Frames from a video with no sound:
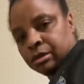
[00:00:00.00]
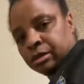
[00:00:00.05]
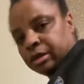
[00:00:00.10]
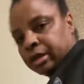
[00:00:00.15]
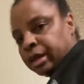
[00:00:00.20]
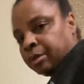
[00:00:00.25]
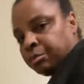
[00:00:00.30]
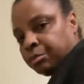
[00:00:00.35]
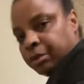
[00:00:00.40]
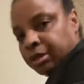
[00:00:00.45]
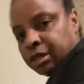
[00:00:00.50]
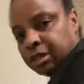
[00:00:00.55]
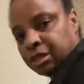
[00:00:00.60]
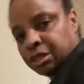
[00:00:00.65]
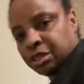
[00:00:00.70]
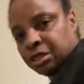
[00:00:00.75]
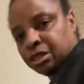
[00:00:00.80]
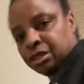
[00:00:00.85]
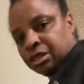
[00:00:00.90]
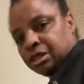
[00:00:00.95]
that
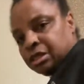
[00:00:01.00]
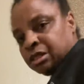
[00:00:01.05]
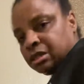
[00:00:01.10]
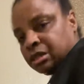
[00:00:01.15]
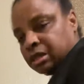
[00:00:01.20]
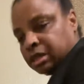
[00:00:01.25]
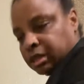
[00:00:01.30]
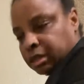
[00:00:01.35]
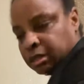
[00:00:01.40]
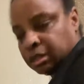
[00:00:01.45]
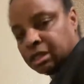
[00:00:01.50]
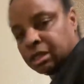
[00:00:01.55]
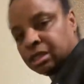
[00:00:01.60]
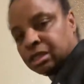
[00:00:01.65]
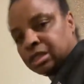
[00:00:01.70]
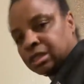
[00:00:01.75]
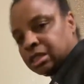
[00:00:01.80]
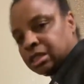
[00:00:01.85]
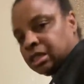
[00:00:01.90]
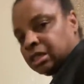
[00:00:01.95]
mix, that
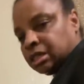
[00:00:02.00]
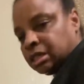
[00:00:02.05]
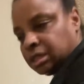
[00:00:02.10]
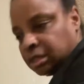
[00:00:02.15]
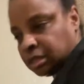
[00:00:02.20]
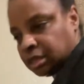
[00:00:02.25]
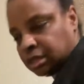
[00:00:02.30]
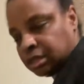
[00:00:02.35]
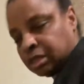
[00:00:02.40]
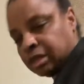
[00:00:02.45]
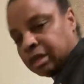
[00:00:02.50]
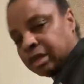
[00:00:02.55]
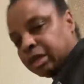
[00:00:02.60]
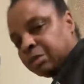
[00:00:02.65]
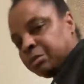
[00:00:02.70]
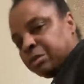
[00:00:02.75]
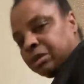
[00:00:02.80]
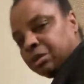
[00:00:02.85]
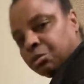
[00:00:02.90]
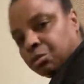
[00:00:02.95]
chia seeds and
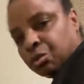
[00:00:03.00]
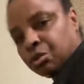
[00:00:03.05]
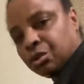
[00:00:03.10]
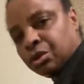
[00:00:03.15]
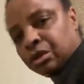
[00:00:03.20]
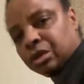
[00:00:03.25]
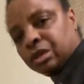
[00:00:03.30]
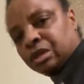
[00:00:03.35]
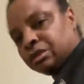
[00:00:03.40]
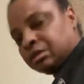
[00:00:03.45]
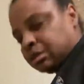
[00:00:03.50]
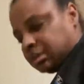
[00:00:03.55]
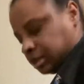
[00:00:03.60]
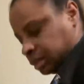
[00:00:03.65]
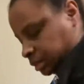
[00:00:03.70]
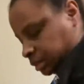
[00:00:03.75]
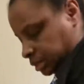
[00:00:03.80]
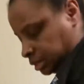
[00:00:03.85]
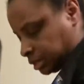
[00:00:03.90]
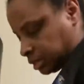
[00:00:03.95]
lemon and water and all
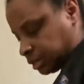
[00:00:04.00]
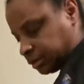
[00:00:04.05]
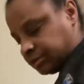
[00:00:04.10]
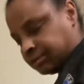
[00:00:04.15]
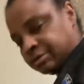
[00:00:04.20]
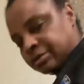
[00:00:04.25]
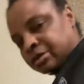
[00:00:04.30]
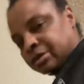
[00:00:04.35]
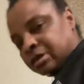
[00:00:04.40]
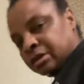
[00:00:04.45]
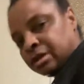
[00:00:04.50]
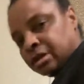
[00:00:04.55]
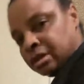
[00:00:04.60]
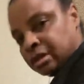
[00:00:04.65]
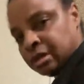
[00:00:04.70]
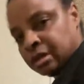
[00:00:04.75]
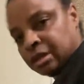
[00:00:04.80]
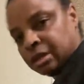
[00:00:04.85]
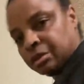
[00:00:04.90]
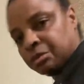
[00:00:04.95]
that stuff.
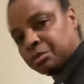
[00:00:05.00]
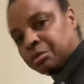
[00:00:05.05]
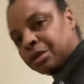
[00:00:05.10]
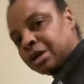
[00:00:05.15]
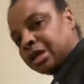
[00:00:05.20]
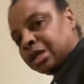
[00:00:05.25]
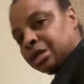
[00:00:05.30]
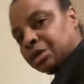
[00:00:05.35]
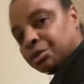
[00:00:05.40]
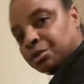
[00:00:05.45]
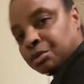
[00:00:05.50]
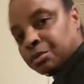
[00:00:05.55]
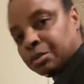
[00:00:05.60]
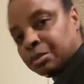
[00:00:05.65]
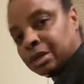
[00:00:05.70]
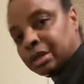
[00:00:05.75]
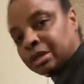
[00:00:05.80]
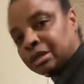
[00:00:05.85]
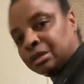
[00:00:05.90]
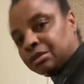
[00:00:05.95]
You probably know
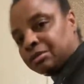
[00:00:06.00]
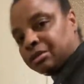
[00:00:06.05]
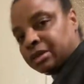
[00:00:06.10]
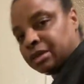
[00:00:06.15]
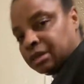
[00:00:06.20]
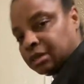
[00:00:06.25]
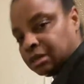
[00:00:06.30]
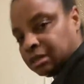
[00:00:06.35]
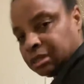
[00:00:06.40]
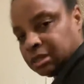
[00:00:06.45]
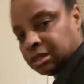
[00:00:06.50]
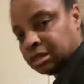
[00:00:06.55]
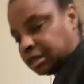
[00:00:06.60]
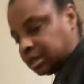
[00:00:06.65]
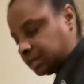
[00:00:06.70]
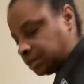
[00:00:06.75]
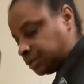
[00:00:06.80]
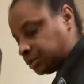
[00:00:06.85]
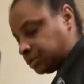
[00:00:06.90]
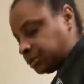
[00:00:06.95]
about it already, you're just
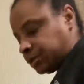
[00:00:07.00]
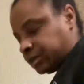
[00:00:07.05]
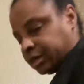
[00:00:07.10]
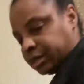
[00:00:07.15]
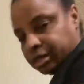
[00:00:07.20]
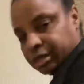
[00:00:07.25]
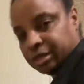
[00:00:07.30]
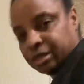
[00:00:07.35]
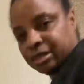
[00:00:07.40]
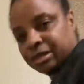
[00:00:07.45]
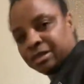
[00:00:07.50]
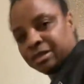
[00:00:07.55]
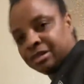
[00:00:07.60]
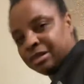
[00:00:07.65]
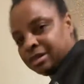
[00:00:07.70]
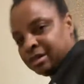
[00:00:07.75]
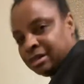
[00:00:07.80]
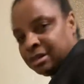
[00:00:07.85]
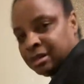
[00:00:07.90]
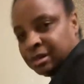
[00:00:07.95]
not doing it.
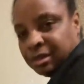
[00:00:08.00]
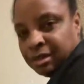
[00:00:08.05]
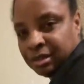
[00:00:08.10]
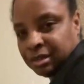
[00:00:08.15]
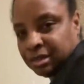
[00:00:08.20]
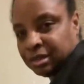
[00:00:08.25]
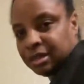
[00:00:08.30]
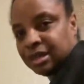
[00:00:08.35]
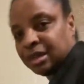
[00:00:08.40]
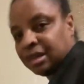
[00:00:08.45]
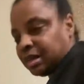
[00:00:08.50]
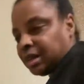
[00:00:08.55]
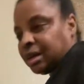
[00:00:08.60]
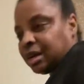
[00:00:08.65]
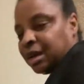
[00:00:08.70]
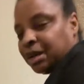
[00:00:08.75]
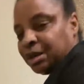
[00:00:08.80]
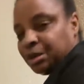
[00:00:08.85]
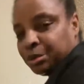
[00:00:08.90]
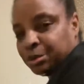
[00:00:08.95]
It's not
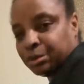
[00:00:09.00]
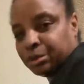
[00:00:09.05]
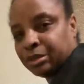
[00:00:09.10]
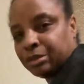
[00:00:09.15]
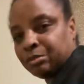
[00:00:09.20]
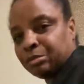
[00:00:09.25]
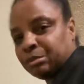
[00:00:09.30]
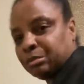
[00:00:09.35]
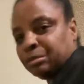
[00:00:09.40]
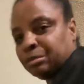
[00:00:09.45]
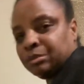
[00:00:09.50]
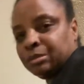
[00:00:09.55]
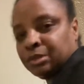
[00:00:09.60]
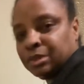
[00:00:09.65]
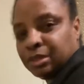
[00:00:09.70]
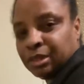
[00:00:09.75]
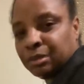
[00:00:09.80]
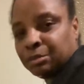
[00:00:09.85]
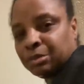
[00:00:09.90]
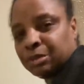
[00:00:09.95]
like I know
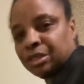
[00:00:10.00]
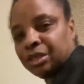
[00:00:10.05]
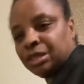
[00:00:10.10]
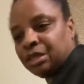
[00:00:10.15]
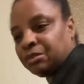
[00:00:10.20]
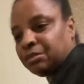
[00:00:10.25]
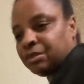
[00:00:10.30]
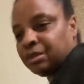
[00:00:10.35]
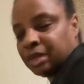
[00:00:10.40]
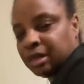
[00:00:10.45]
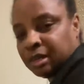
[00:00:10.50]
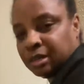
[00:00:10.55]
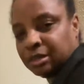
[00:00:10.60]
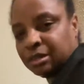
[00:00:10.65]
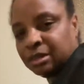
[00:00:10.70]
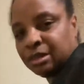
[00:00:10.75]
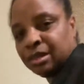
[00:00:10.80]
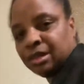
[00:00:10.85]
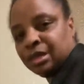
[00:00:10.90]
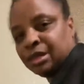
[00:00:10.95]
some secret that
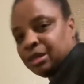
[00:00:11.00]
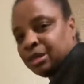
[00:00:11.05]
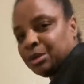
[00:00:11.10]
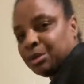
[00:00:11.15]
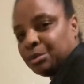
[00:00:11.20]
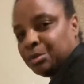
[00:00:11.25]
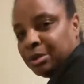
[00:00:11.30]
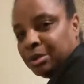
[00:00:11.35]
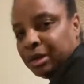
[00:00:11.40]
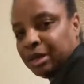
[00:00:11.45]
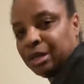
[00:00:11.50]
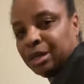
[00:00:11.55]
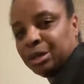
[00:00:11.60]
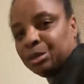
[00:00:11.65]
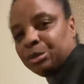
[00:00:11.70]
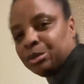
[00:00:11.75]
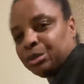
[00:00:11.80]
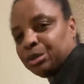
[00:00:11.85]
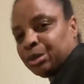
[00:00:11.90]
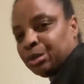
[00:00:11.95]
nobody
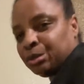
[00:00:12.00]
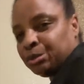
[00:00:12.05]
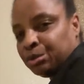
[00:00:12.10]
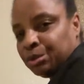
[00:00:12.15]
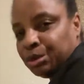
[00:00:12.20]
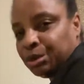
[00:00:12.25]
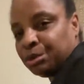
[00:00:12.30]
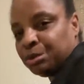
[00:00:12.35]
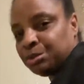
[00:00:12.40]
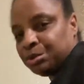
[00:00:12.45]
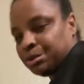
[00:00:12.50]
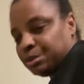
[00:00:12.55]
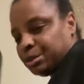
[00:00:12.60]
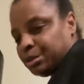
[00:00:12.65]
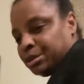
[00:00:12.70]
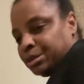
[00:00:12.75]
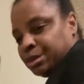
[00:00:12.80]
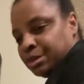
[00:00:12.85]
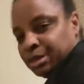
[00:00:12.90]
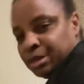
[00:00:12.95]
else don't know.
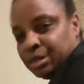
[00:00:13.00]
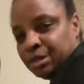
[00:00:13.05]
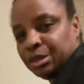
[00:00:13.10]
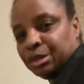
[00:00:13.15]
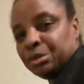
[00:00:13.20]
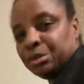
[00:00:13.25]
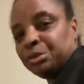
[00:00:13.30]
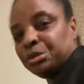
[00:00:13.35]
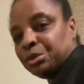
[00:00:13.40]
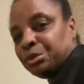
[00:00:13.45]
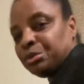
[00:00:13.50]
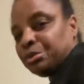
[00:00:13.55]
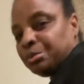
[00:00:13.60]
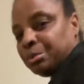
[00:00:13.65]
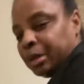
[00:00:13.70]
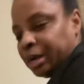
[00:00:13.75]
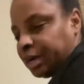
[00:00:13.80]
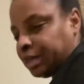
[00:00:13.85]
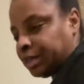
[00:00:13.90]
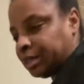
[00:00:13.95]
You know
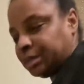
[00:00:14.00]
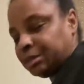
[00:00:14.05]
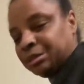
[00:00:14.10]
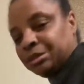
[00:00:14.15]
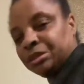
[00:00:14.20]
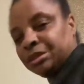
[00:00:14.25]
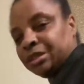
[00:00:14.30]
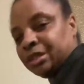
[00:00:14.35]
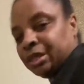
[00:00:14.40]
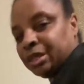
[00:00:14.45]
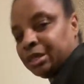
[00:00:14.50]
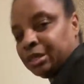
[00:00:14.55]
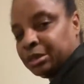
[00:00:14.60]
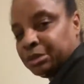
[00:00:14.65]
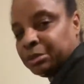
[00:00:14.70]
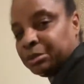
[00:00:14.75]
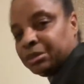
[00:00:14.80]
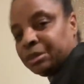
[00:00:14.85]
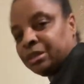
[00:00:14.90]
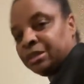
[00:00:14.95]
about it, you're just not
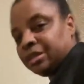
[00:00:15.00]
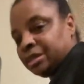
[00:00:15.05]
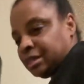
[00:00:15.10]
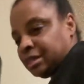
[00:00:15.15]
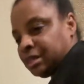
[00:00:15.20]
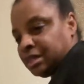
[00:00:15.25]
doing,